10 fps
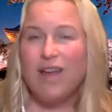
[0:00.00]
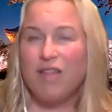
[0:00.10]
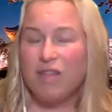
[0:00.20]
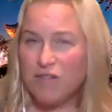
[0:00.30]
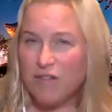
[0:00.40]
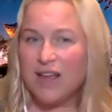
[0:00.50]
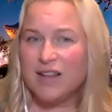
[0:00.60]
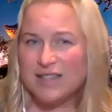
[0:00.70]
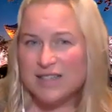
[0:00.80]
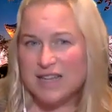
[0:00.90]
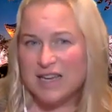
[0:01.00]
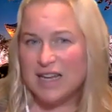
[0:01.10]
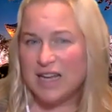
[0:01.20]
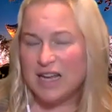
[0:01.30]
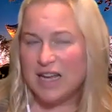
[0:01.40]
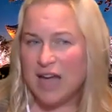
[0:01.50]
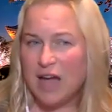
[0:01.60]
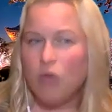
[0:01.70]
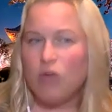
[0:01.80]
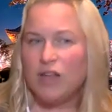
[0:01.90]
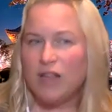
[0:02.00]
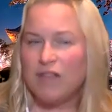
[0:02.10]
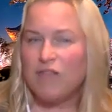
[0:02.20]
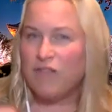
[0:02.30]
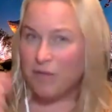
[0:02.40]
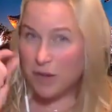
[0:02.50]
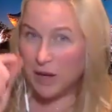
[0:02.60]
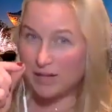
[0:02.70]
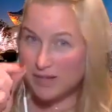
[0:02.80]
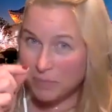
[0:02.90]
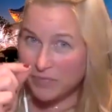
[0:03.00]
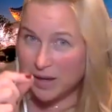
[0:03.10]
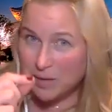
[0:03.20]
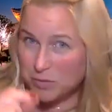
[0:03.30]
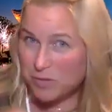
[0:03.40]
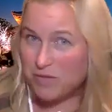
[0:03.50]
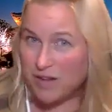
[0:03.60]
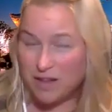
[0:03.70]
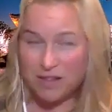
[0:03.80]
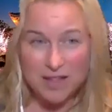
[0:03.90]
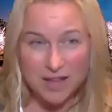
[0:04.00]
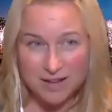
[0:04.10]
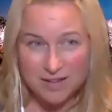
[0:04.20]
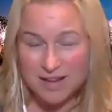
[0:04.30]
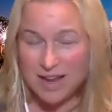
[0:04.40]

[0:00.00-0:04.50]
the veil is thinning, and and sometimes when the veil thins,